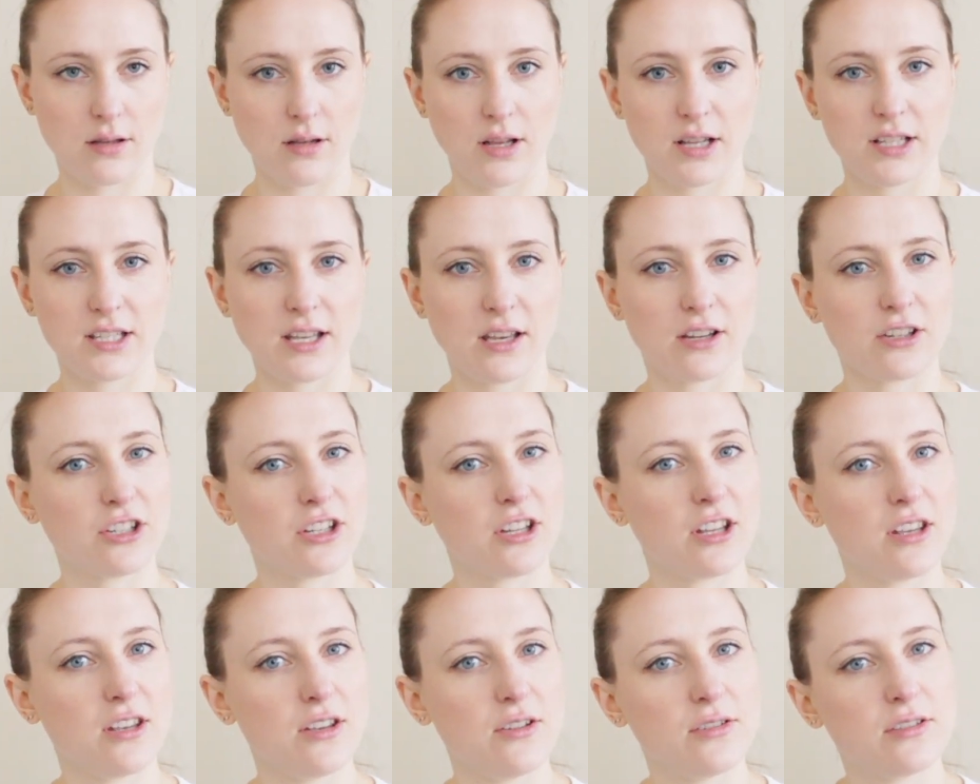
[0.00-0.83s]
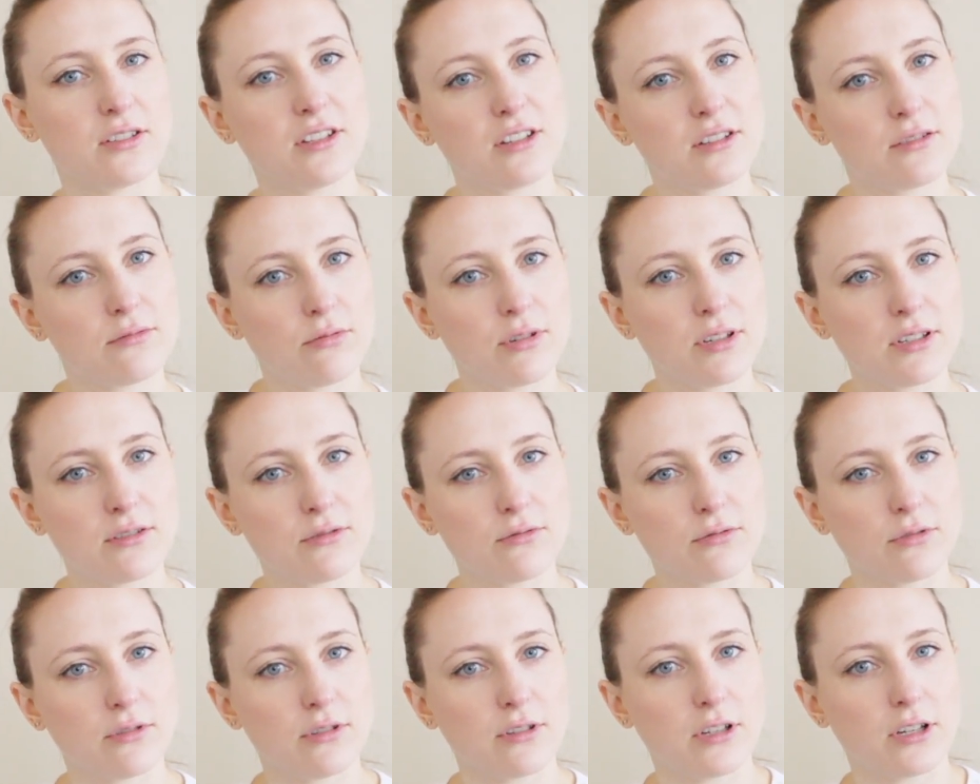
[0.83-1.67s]
let's actually use this
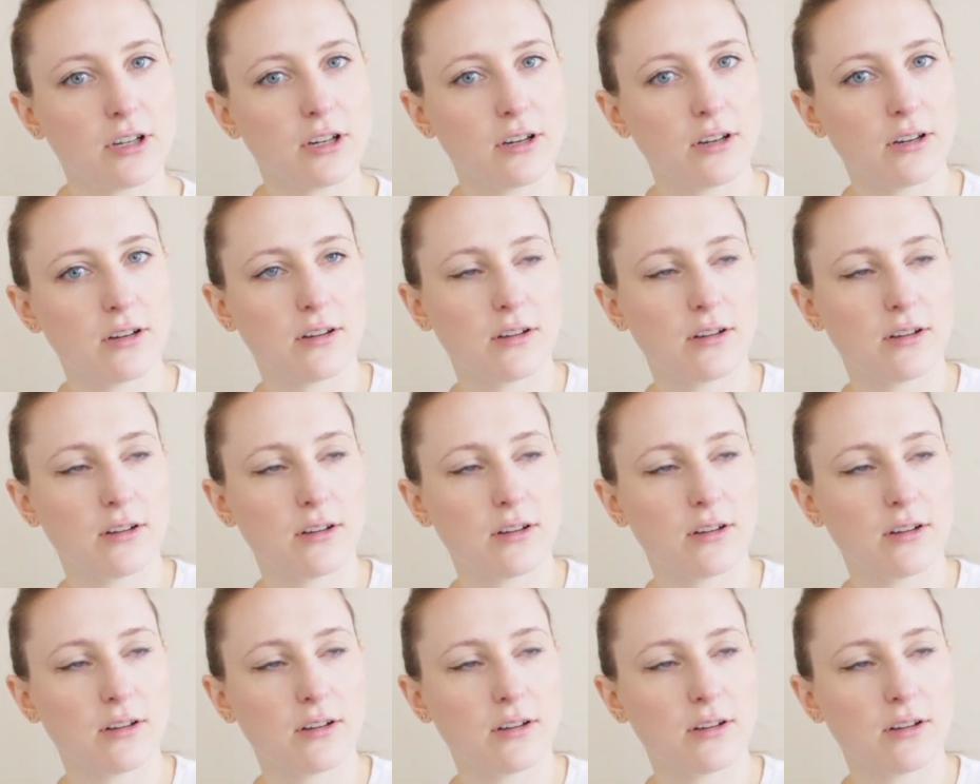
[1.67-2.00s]
wrist ruler.